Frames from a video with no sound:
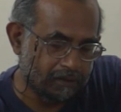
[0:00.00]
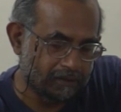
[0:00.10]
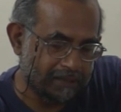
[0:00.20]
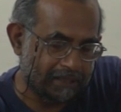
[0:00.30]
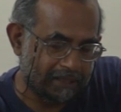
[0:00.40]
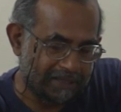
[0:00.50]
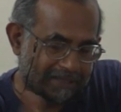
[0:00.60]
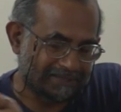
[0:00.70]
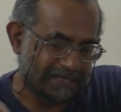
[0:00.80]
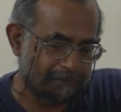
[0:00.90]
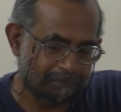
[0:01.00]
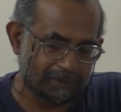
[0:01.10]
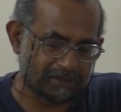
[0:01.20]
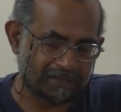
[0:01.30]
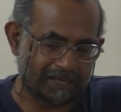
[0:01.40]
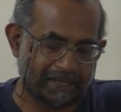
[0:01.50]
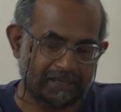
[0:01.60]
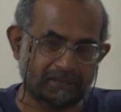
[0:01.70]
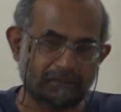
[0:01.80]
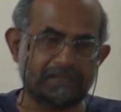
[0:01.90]
that examples
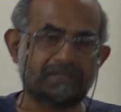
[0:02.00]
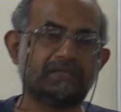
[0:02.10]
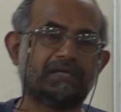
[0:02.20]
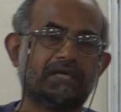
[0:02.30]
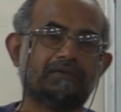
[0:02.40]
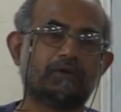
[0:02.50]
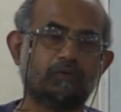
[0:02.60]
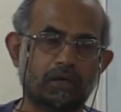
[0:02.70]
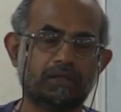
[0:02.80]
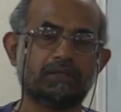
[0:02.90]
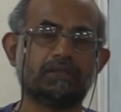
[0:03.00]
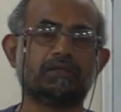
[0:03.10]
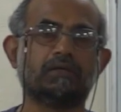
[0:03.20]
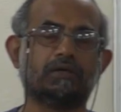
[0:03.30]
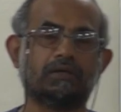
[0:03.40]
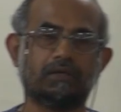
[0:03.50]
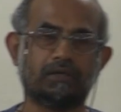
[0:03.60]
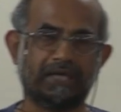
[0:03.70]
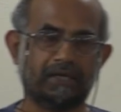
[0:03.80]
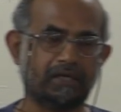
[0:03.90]
like the ones he gave on water, or
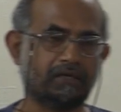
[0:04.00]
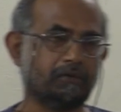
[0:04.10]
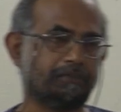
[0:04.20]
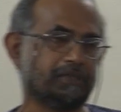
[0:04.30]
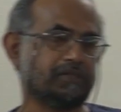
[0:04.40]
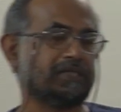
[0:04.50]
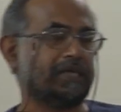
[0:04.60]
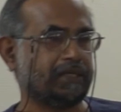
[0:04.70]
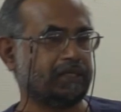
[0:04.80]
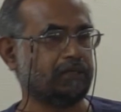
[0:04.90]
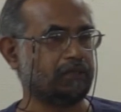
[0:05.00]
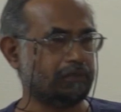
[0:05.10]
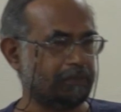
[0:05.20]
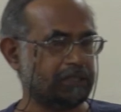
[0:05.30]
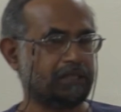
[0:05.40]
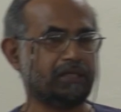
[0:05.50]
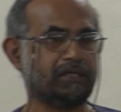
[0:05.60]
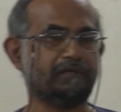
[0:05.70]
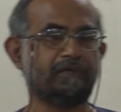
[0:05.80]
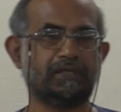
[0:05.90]
Deccan Development Society, or
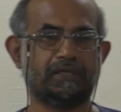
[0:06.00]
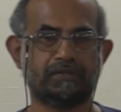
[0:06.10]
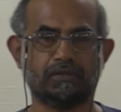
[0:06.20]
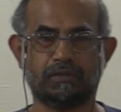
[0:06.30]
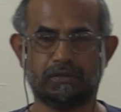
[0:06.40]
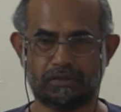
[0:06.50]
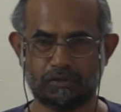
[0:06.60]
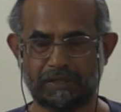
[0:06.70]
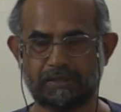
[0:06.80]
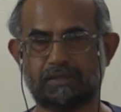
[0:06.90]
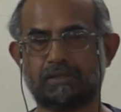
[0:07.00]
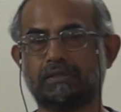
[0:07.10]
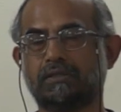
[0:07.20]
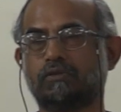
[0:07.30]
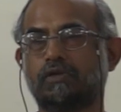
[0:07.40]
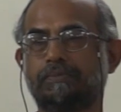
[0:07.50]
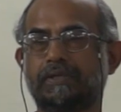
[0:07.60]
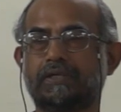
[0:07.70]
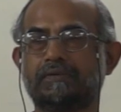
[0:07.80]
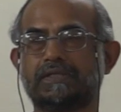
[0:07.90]
Mindalekha Village, or Swachh
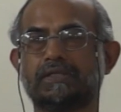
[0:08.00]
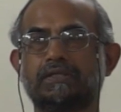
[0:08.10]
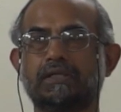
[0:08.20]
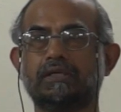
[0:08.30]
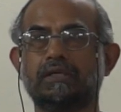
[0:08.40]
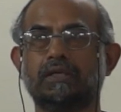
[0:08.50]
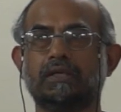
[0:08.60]
Cooperative, etc.